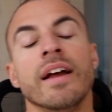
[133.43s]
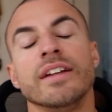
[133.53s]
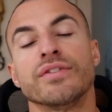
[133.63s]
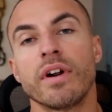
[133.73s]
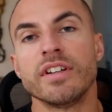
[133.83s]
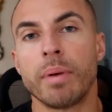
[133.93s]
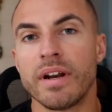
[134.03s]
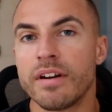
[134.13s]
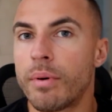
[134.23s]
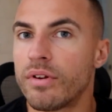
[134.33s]
it's very
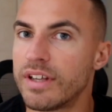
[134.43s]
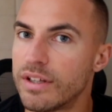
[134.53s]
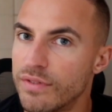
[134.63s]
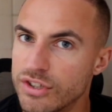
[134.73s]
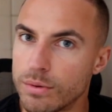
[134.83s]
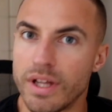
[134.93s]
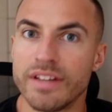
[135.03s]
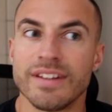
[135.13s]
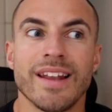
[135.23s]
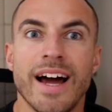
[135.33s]
dependent upon the individual
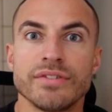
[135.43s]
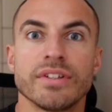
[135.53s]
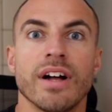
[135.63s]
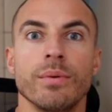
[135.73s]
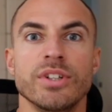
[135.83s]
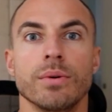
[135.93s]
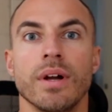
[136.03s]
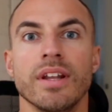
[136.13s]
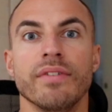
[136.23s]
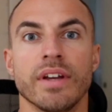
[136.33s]
and the lifestyle which you
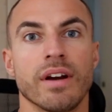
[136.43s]
are living.